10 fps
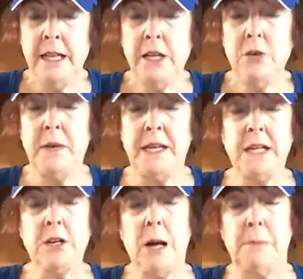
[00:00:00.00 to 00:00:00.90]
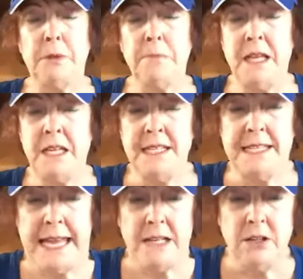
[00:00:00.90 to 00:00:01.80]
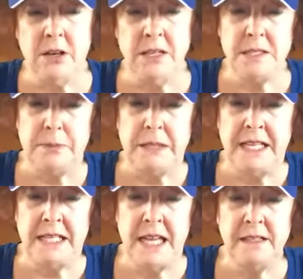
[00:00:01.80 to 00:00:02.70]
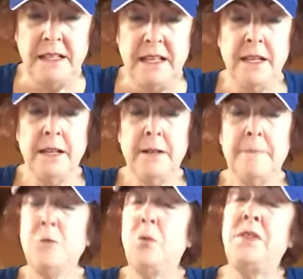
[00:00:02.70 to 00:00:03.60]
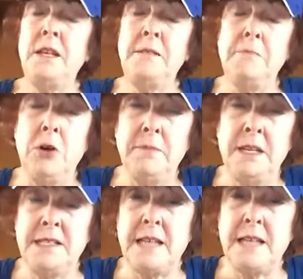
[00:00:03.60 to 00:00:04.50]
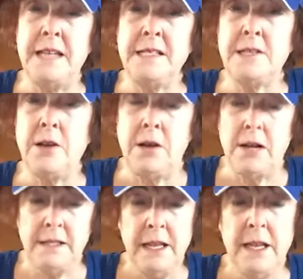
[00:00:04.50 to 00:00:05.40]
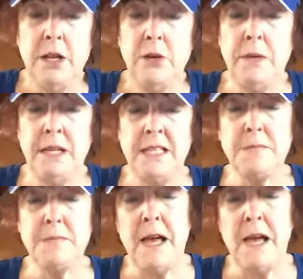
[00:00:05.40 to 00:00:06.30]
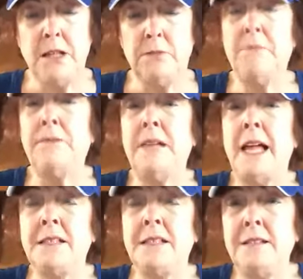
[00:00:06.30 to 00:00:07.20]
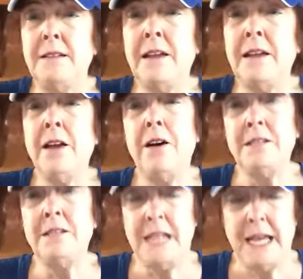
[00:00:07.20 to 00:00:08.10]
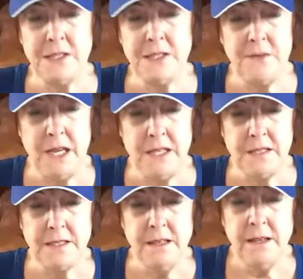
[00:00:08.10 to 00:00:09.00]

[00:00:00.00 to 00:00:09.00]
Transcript: When he complimented Dad on his playing, within moments I saw Winnie's smile reflected on Dad's face.